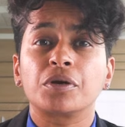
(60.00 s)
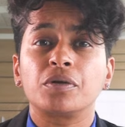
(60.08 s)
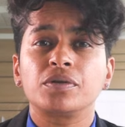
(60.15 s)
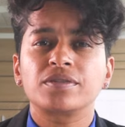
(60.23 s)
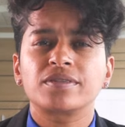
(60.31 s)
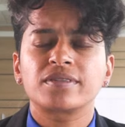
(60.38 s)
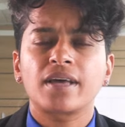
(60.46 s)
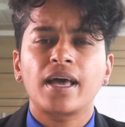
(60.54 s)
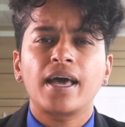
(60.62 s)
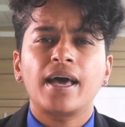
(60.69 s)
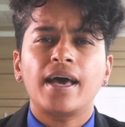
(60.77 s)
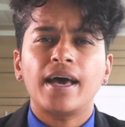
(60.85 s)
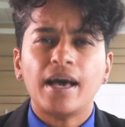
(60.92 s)
goals,
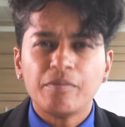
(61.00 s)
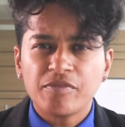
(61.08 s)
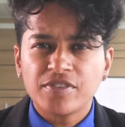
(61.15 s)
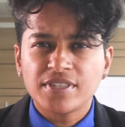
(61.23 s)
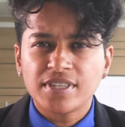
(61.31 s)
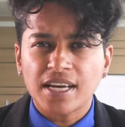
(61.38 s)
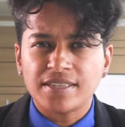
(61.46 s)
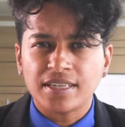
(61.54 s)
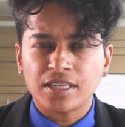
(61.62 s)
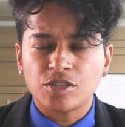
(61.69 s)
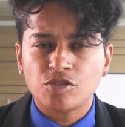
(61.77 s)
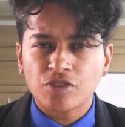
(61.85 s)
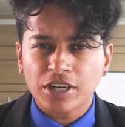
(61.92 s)
emphasizing a
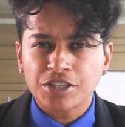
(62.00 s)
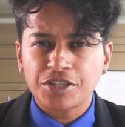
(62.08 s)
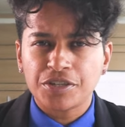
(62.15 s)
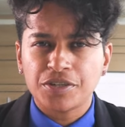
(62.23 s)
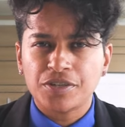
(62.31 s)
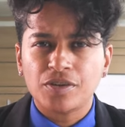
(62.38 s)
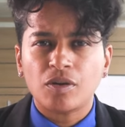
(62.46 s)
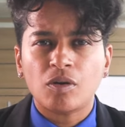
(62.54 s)
structured,